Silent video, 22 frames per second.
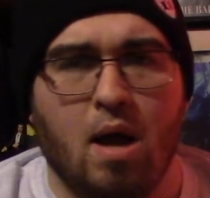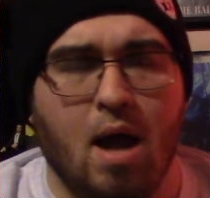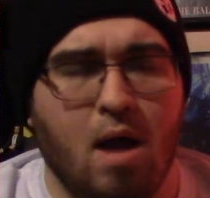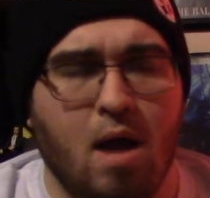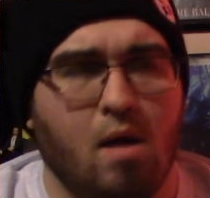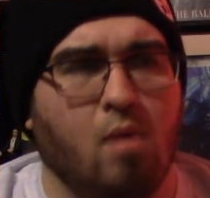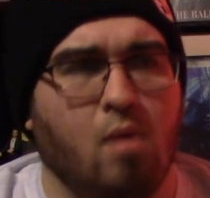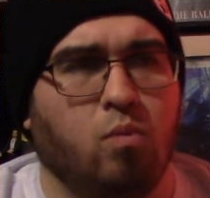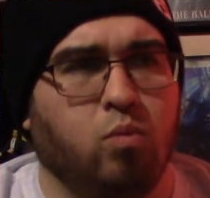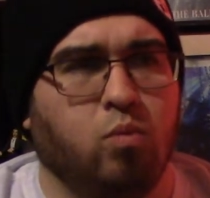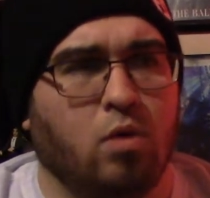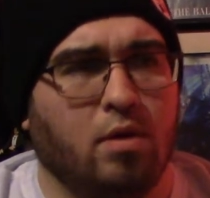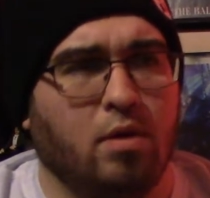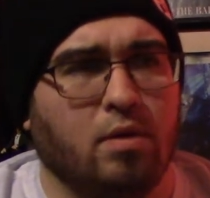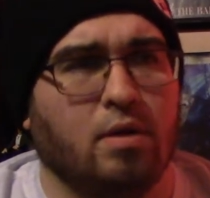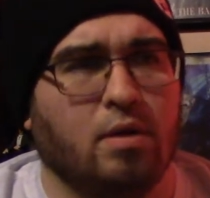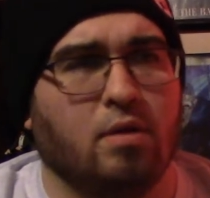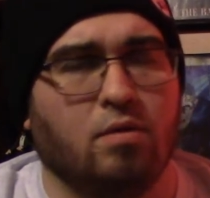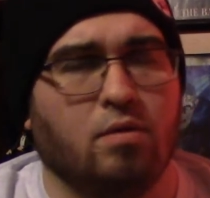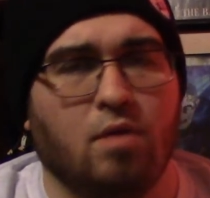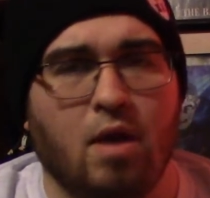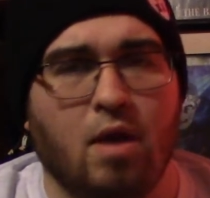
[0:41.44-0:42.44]

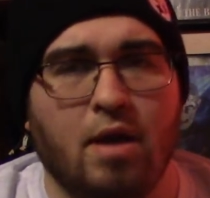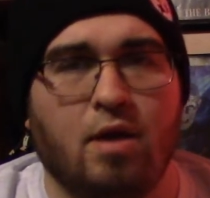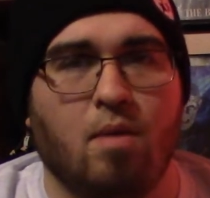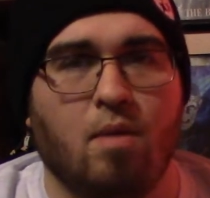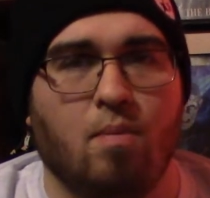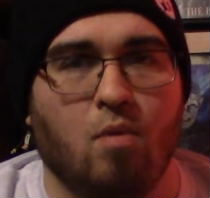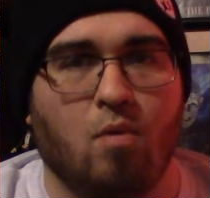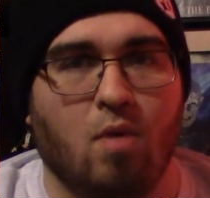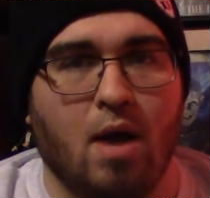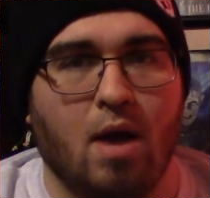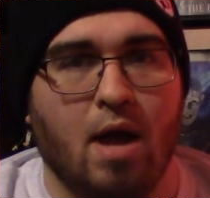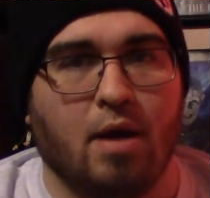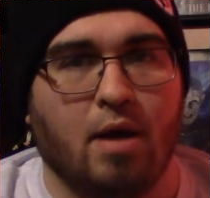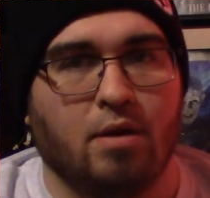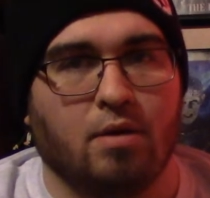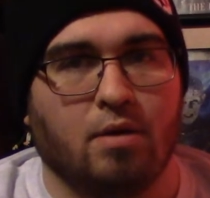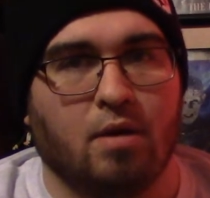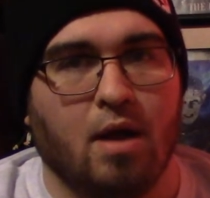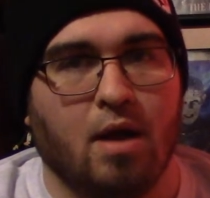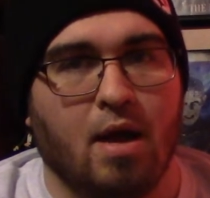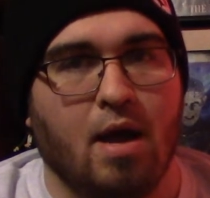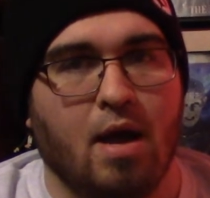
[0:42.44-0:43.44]
really likable
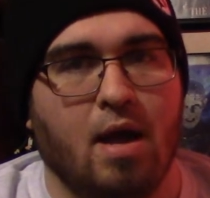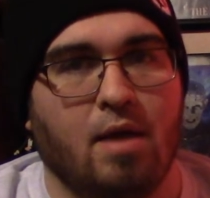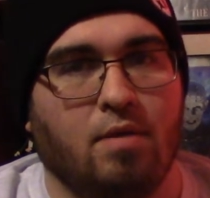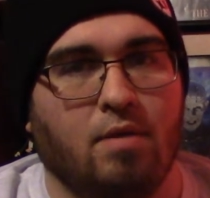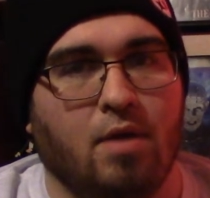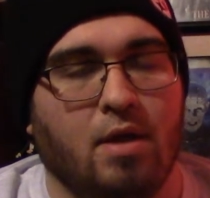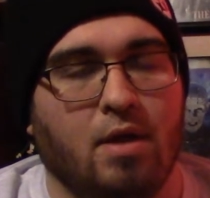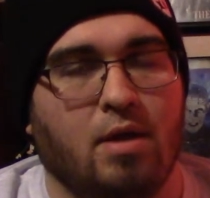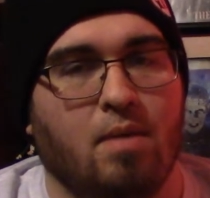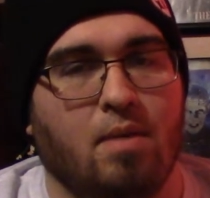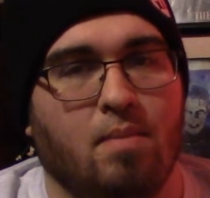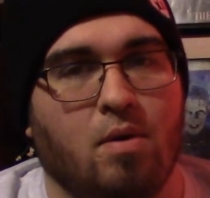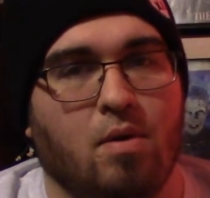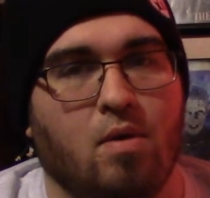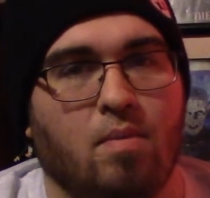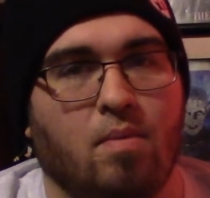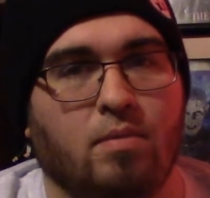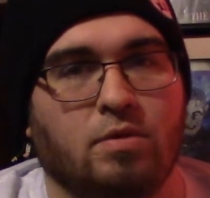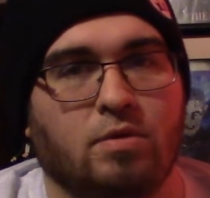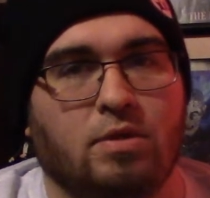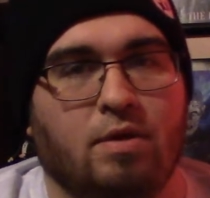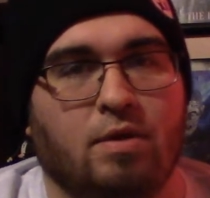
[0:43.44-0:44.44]
actor. I like him in
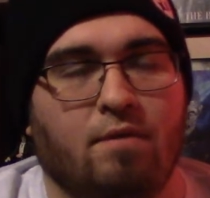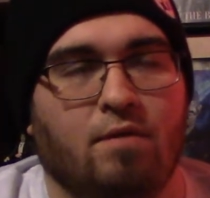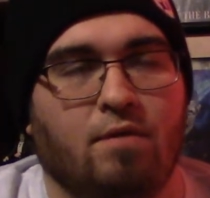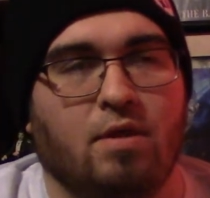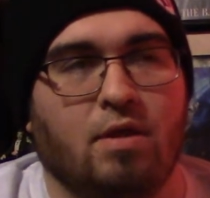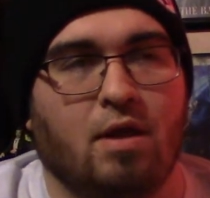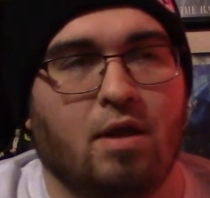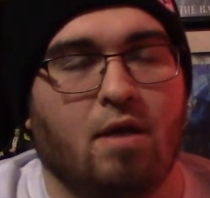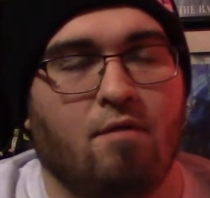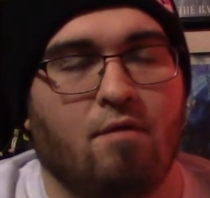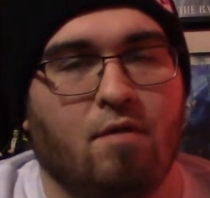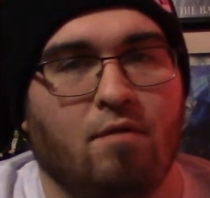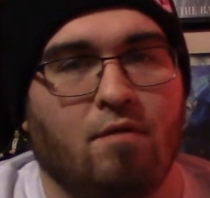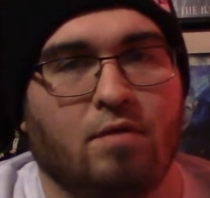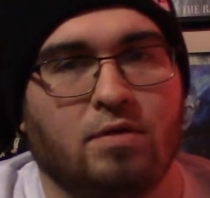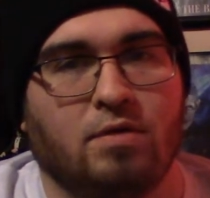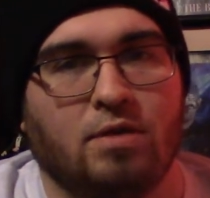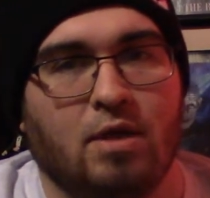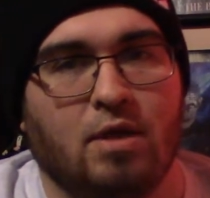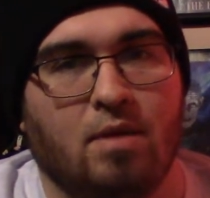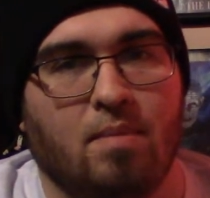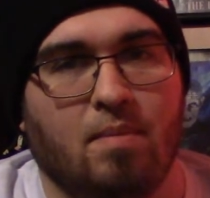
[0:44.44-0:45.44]
almost everything I've ever
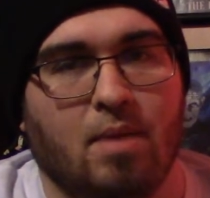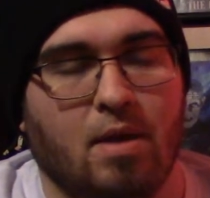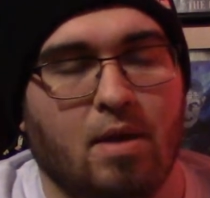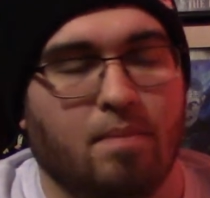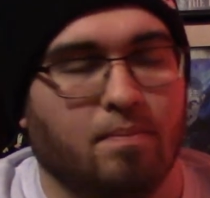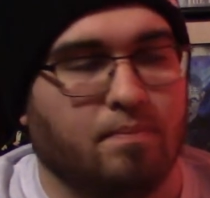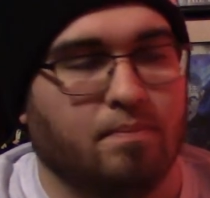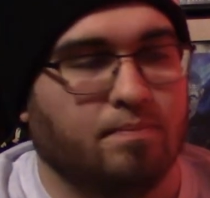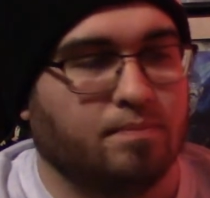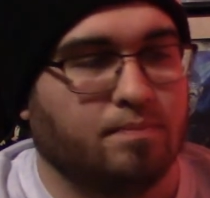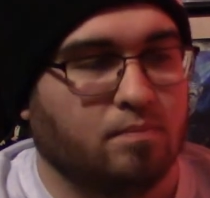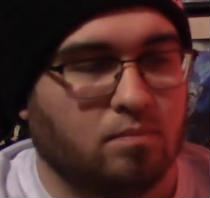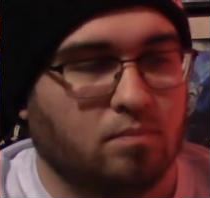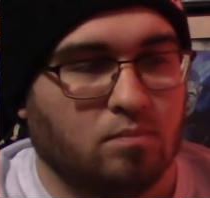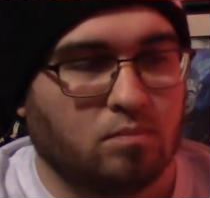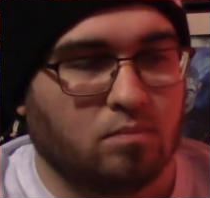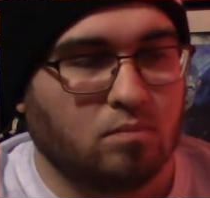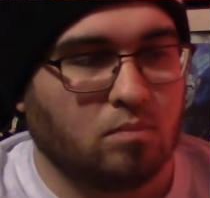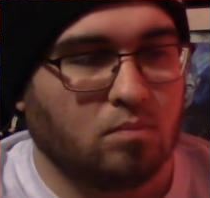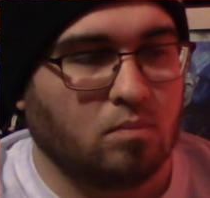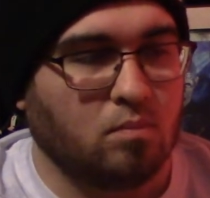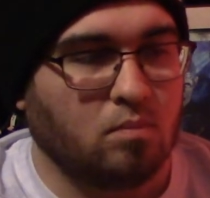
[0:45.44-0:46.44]
seen him
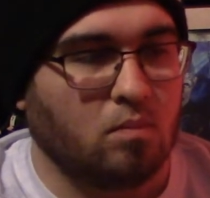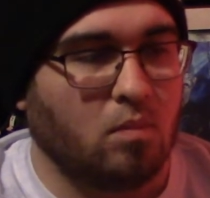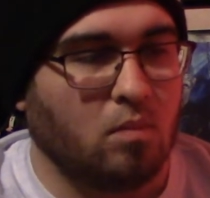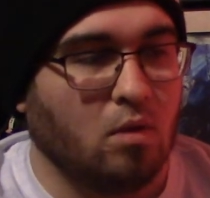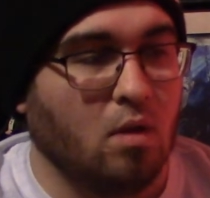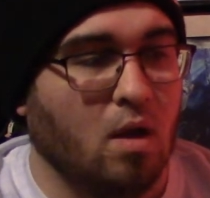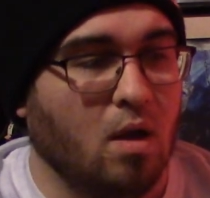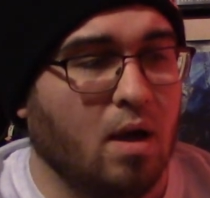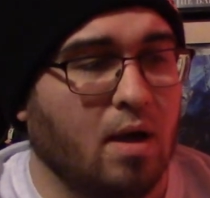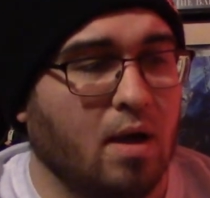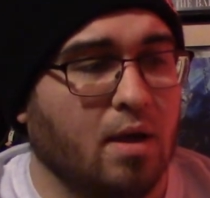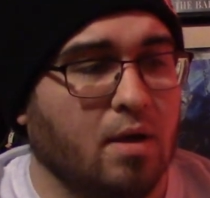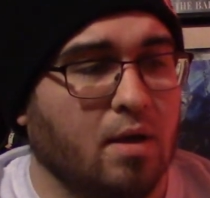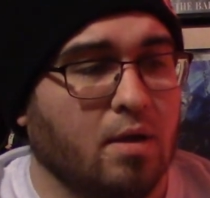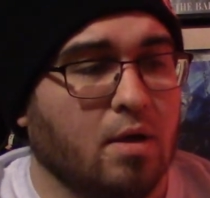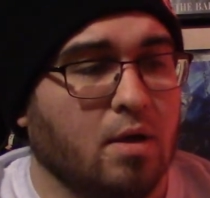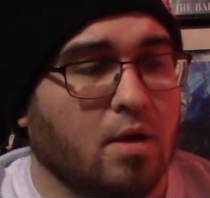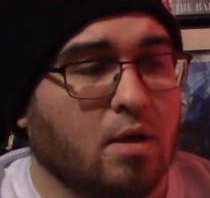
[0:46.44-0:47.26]
in.